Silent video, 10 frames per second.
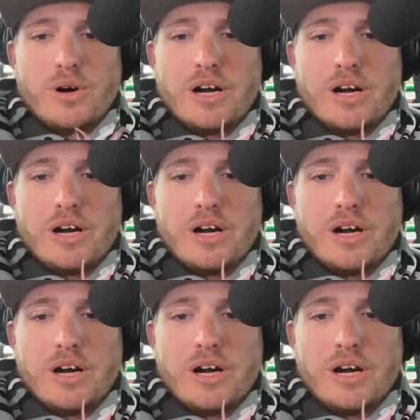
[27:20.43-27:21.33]
again.
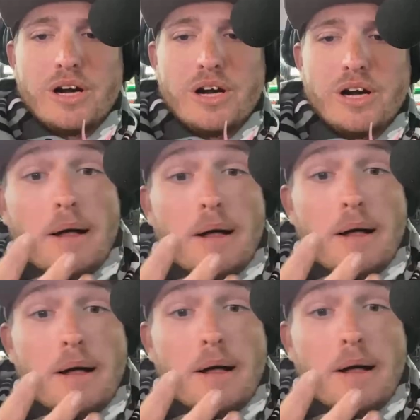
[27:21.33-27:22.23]
So
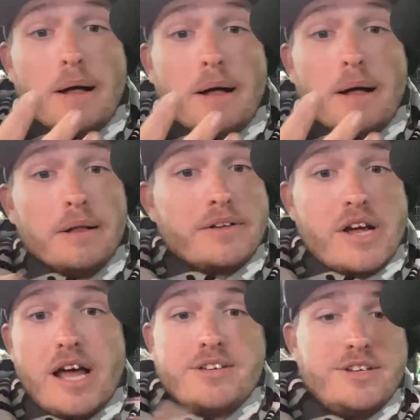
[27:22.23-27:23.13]
I
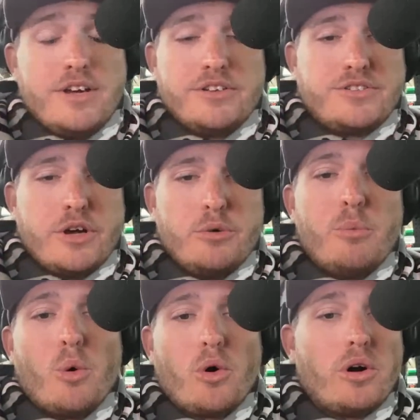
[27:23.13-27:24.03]
apologize. There's no
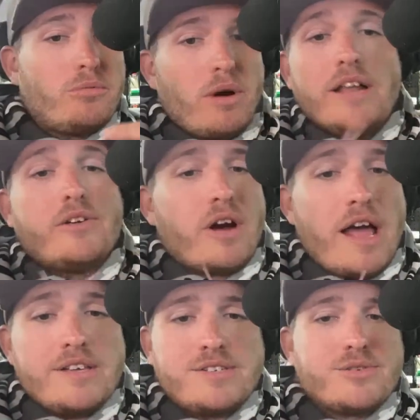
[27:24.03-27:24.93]
more
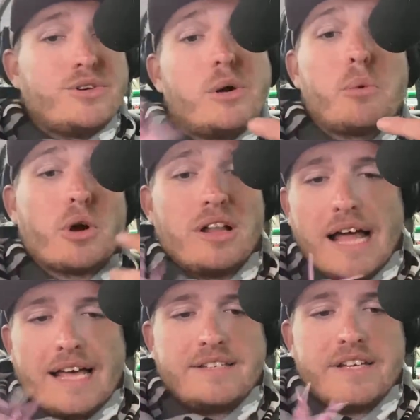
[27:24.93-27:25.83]
REDCRESTs or no more
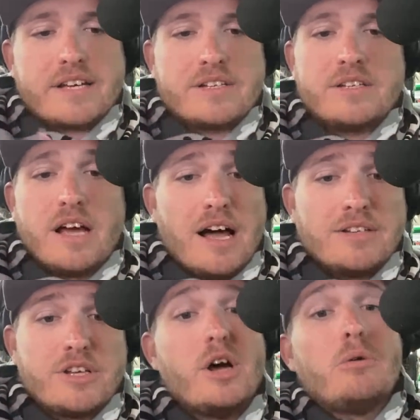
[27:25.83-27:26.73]
classics.
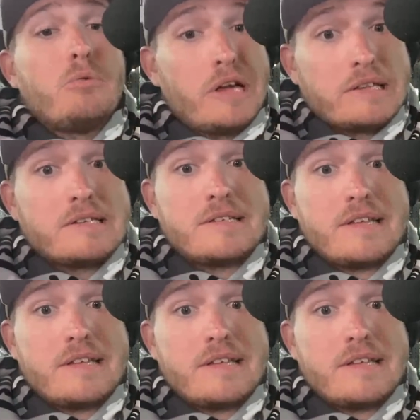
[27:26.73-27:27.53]
So we get to stay,